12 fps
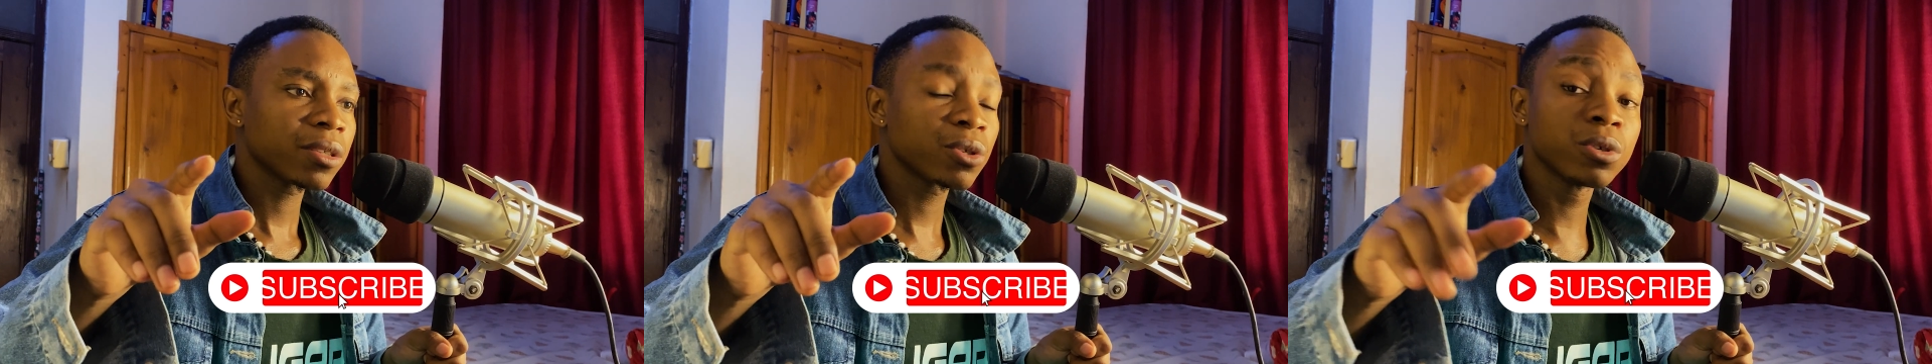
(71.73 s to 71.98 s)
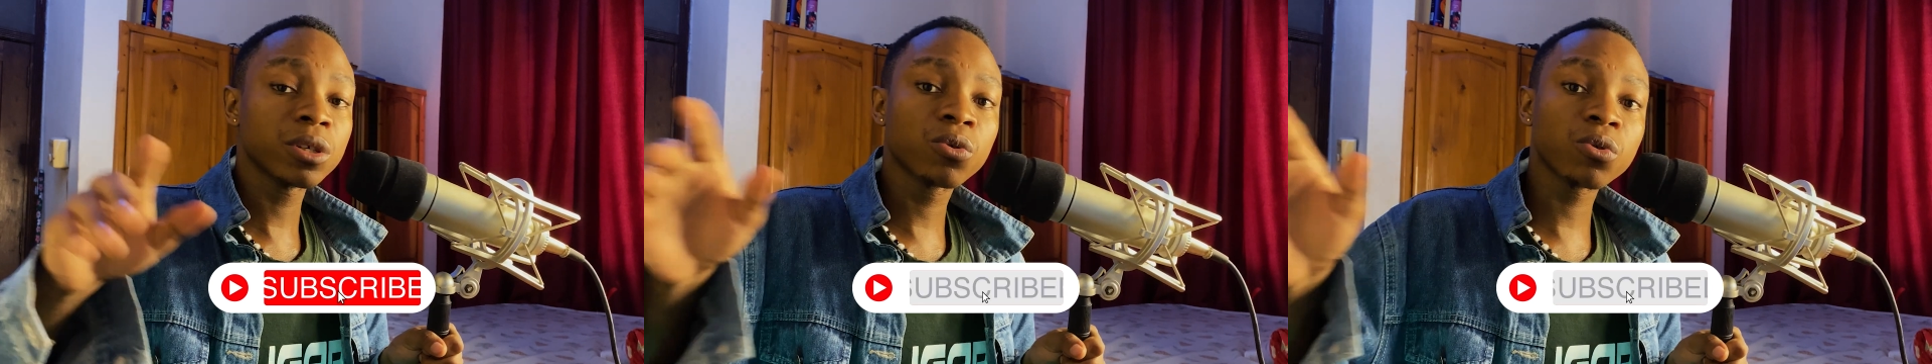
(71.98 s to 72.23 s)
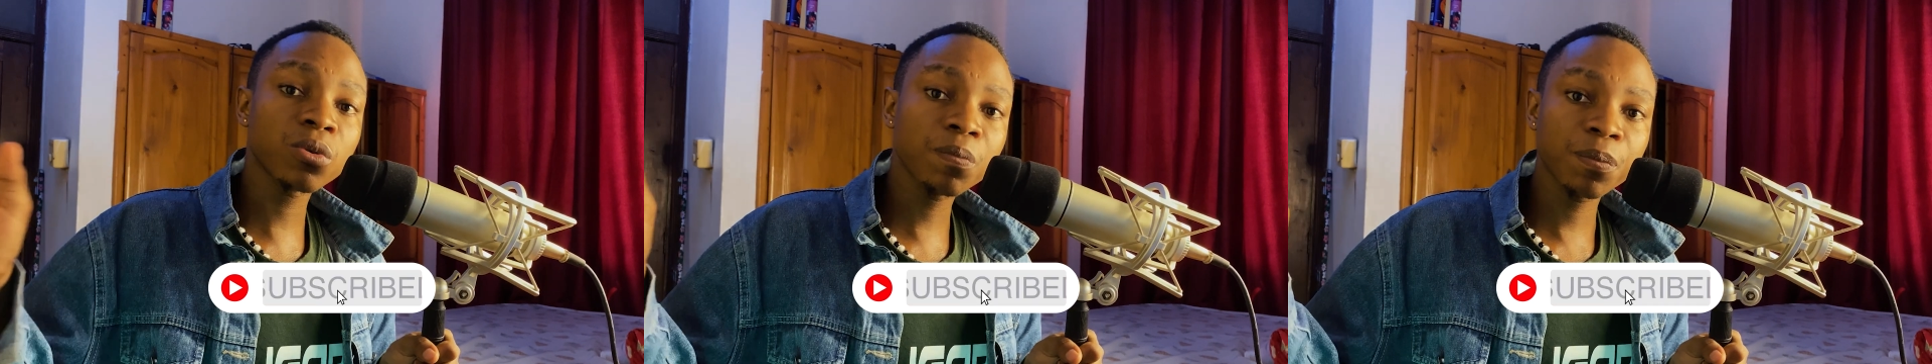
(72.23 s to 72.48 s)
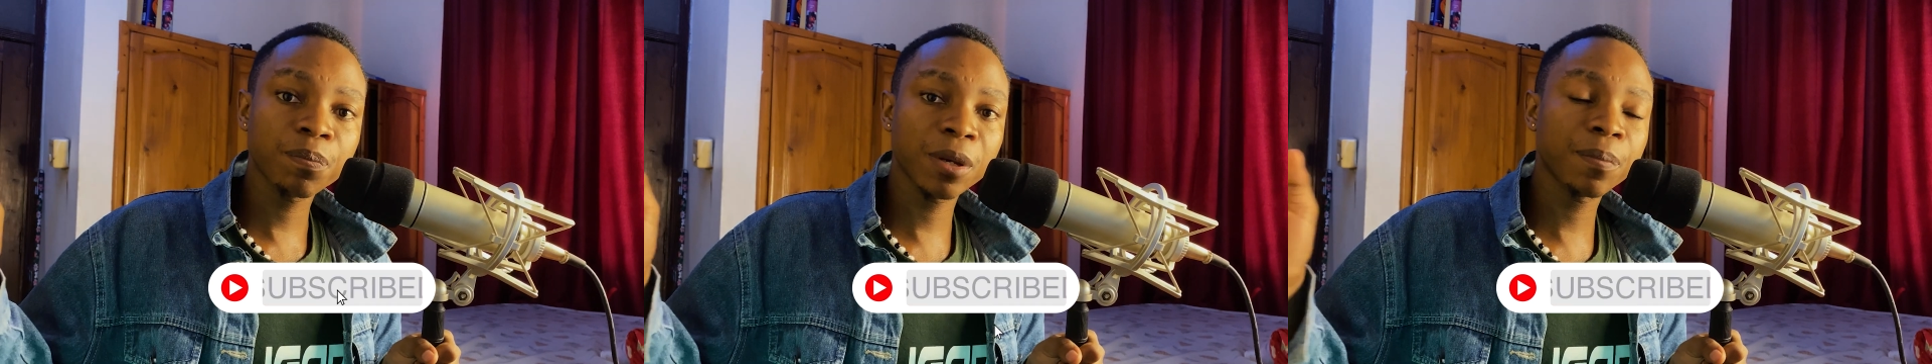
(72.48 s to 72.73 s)
to the
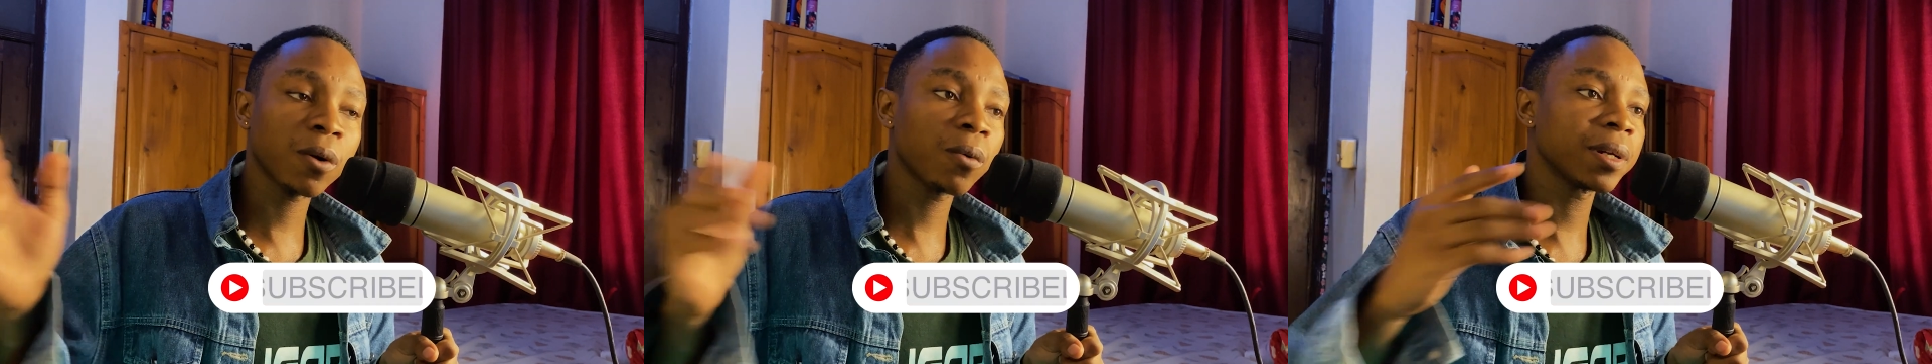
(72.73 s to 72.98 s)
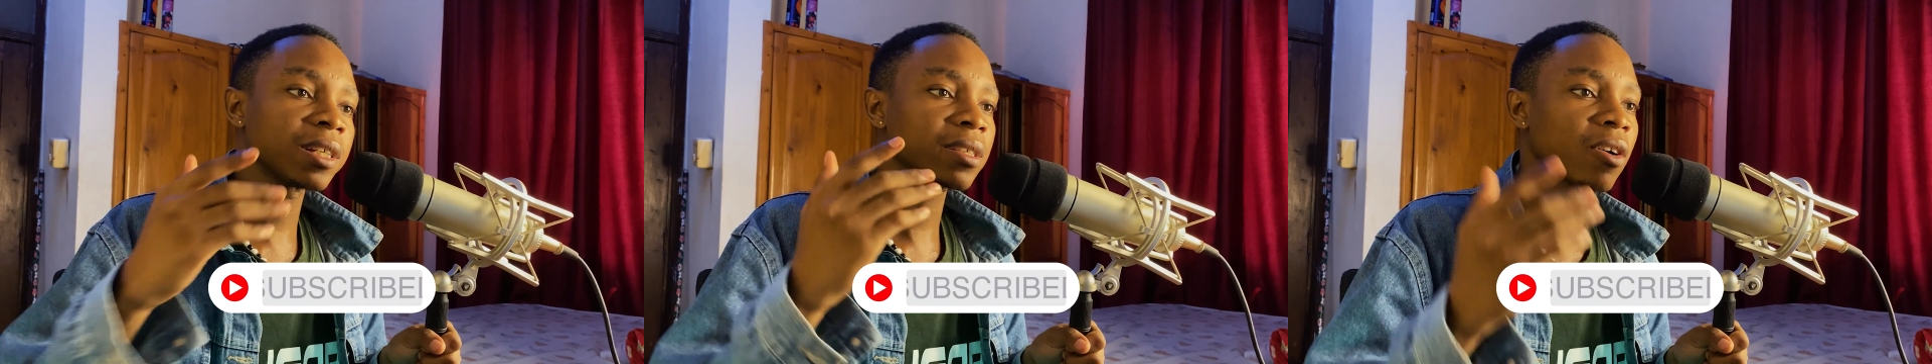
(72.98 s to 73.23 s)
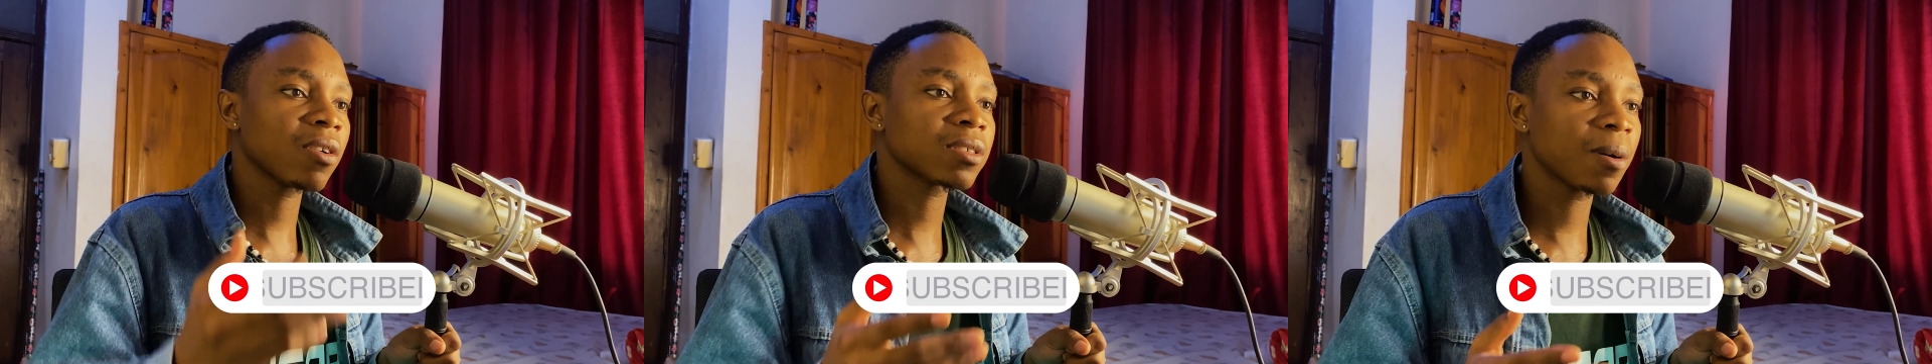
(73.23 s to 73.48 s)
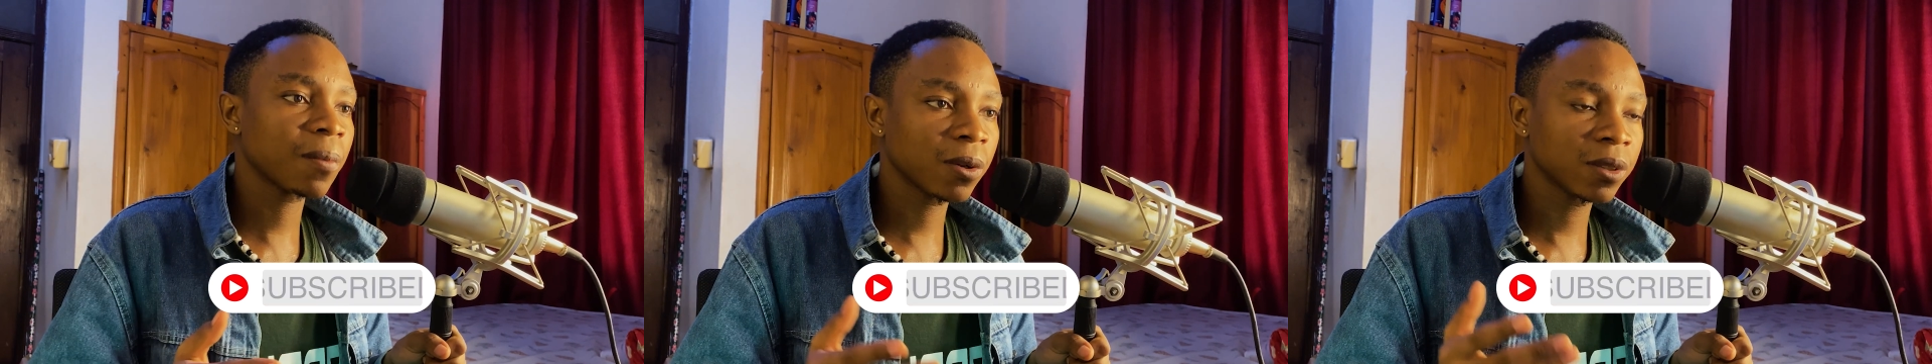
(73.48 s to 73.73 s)
group people we
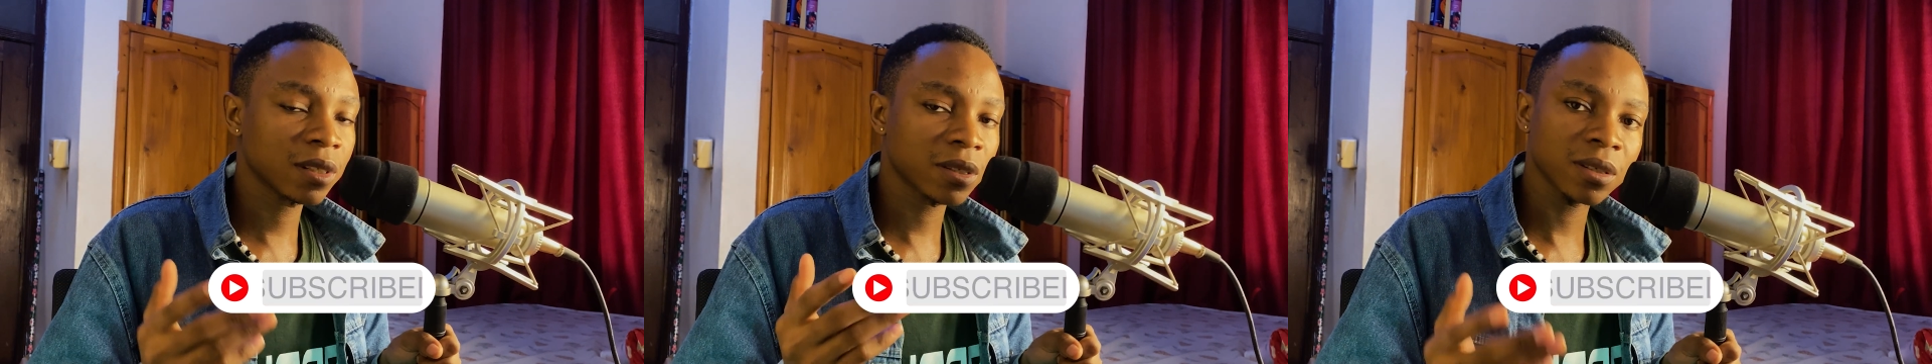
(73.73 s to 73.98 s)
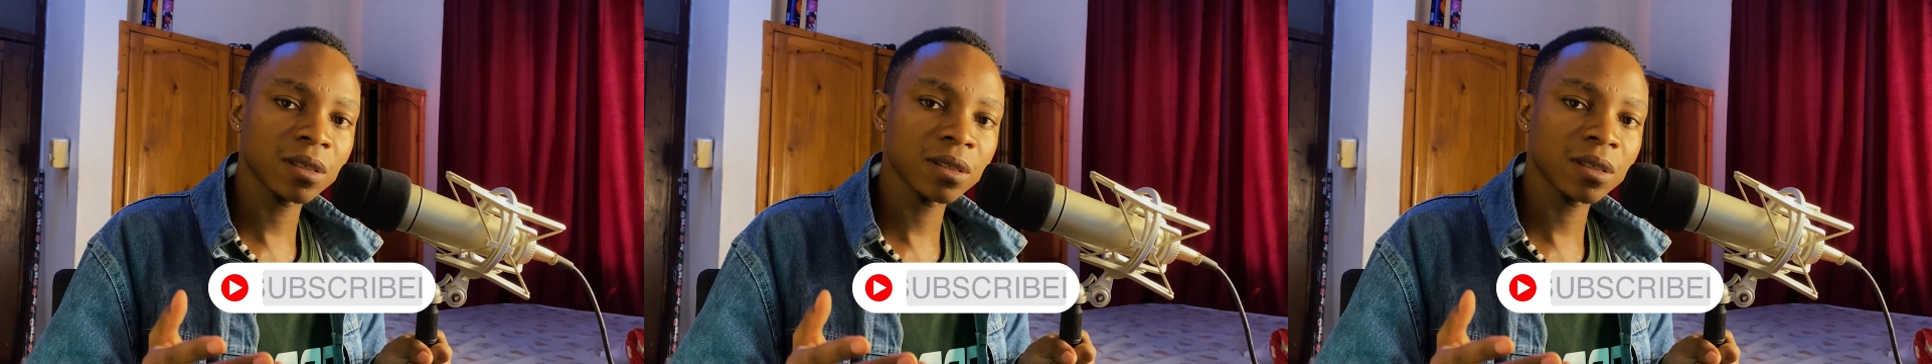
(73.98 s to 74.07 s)
discuss about this